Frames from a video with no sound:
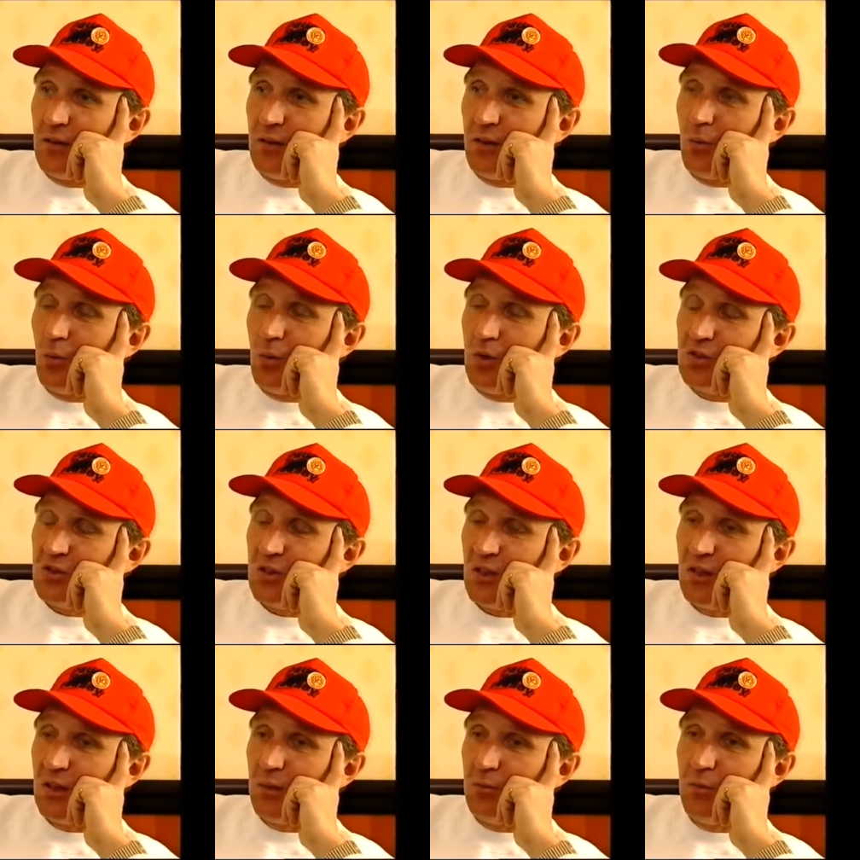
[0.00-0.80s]
at which
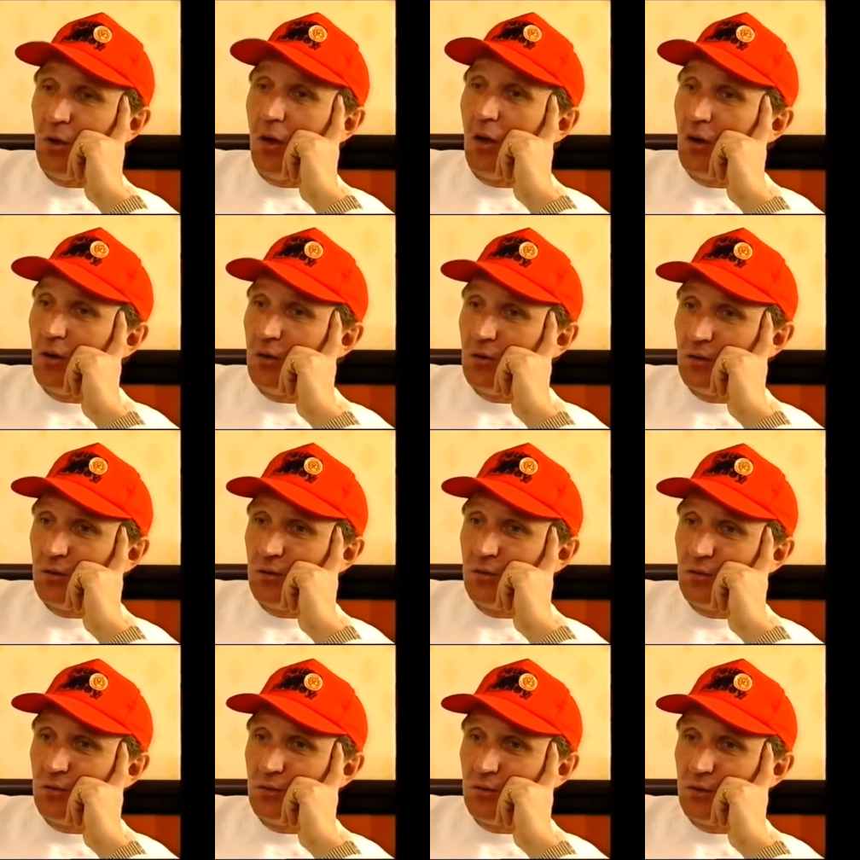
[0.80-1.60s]
I am not
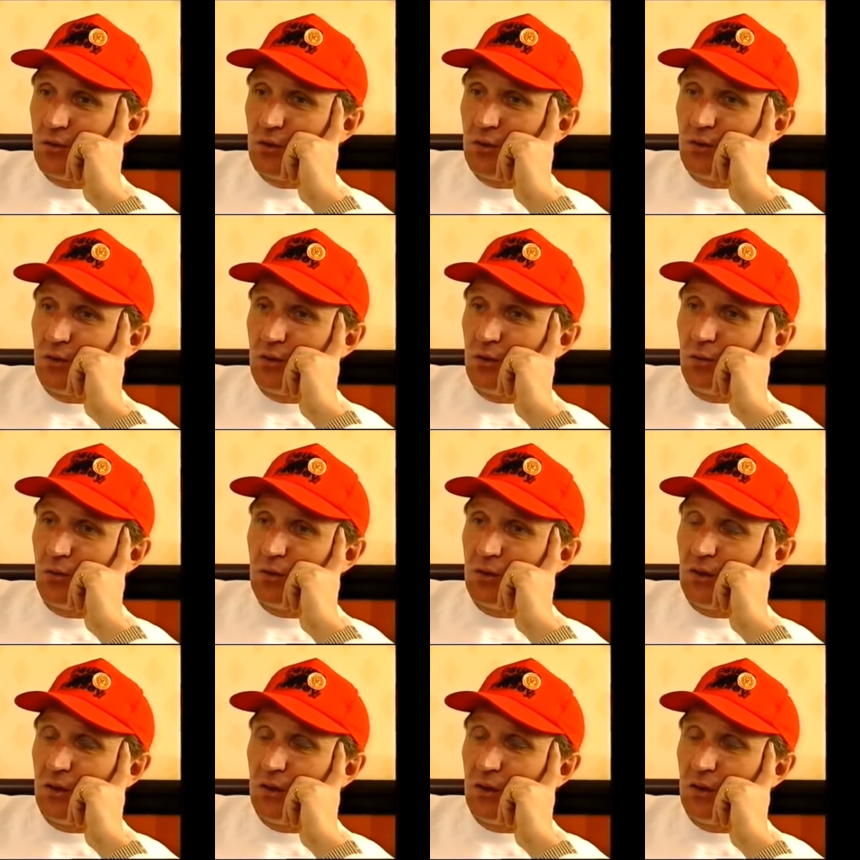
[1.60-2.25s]
and don't